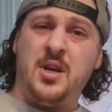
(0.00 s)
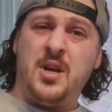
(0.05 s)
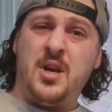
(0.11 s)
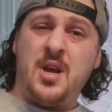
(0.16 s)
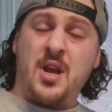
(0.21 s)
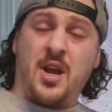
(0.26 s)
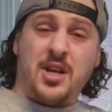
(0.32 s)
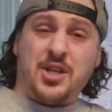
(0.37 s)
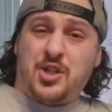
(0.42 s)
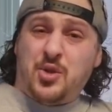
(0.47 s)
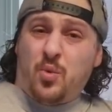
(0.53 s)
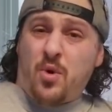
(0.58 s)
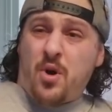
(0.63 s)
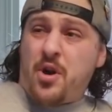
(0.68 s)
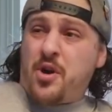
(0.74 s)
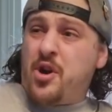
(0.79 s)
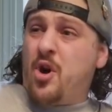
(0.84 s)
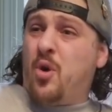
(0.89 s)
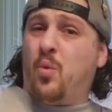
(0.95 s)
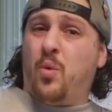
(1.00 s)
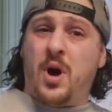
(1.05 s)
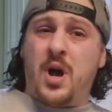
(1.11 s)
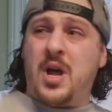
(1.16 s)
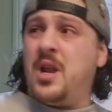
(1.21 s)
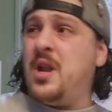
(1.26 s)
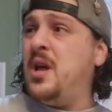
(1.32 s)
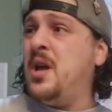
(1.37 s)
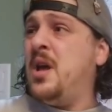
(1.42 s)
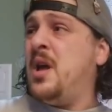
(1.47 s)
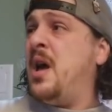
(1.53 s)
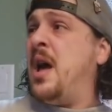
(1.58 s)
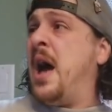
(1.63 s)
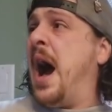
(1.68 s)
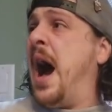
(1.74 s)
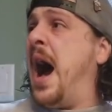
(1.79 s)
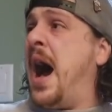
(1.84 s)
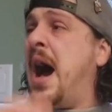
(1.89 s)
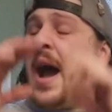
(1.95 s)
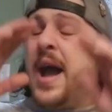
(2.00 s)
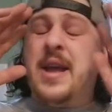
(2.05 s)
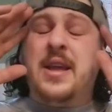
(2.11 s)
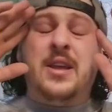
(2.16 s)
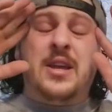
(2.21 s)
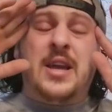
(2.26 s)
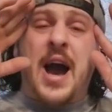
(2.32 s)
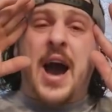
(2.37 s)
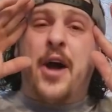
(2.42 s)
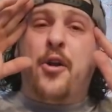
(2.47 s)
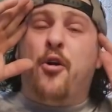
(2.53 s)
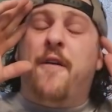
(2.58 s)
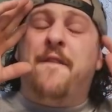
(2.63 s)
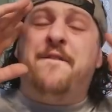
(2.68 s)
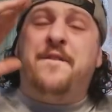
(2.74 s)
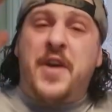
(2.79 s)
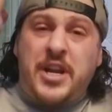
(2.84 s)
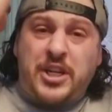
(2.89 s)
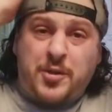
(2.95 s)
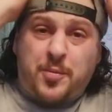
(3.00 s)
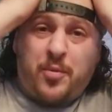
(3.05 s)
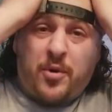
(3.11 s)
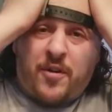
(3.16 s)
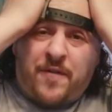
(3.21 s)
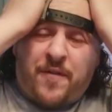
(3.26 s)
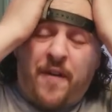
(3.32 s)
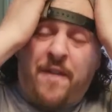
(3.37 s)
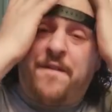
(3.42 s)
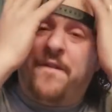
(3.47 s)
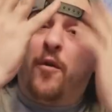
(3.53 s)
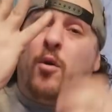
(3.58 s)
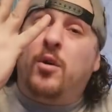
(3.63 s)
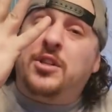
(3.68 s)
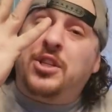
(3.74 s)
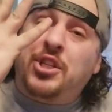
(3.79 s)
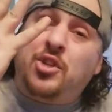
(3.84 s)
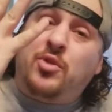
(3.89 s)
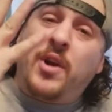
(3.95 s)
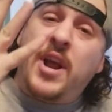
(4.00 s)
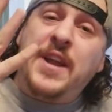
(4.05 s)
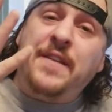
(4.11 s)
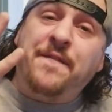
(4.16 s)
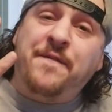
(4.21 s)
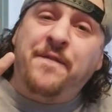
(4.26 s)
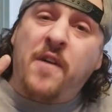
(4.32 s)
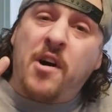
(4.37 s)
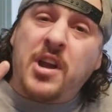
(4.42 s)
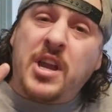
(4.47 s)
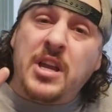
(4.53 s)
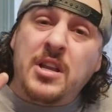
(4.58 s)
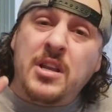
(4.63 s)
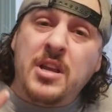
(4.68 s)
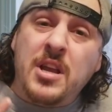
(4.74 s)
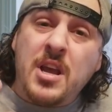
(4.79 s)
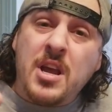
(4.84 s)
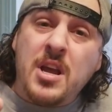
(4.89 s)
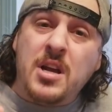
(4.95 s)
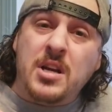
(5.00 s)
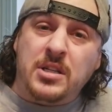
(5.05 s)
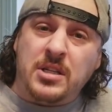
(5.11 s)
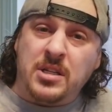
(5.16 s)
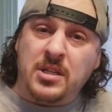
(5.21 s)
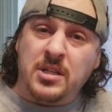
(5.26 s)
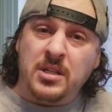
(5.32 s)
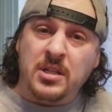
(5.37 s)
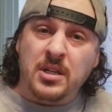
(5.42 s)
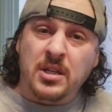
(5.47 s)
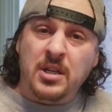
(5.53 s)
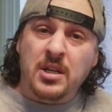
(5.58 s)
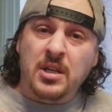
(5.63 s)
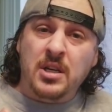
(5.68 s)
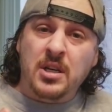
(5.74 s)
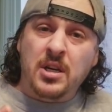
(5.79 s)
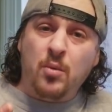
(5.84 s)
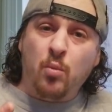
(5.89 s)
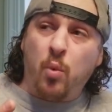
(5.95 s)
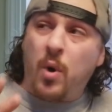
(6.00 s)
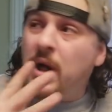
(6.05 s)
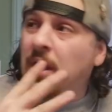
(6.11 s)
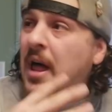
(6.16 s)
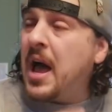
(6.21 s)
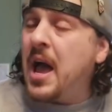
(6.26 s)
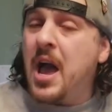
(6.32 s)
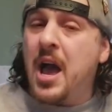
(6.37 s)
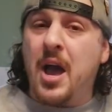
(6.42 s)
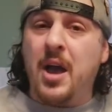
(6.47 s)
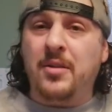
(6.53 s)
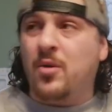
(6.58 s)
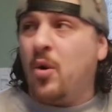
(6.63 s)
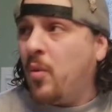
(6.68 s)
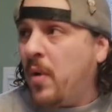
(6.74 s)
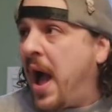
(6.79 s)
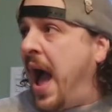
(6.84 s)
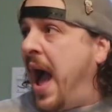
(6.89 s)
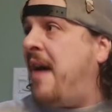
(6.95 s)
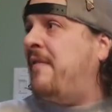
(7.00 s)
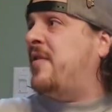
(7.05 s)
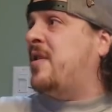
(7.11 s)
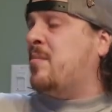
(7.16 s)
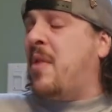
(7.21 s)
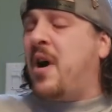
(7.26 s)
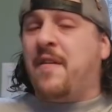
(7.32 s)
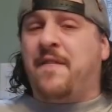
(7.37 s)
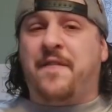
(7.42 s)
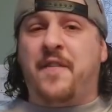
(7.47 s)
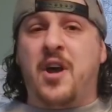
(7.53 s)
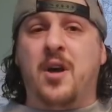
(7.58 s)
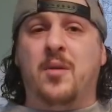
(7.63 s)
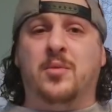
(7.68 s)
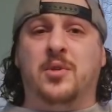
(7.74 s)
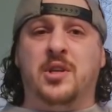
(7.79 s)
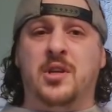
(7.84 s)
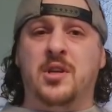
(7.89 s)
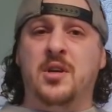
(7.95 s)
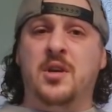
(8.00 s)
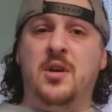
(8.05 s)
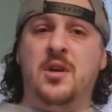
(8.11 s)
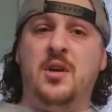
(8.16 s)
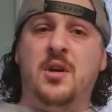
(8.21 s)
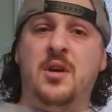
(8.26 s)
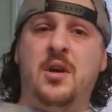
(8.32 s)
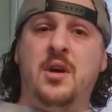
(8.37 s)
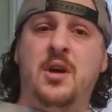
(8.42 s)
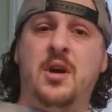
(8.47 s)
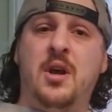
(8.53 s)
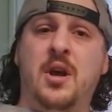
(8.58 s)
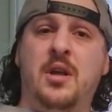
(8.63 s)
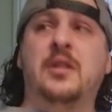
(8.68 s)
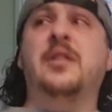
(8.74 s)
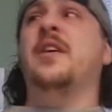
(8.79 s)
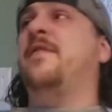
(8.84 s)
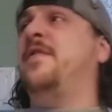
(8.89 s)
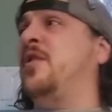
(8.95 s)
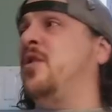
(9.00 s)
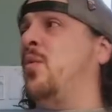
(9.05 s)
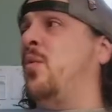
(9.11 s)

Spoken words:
Because you want to know what? I got off Facebook for 4 straight fucking years while I had having my family and living the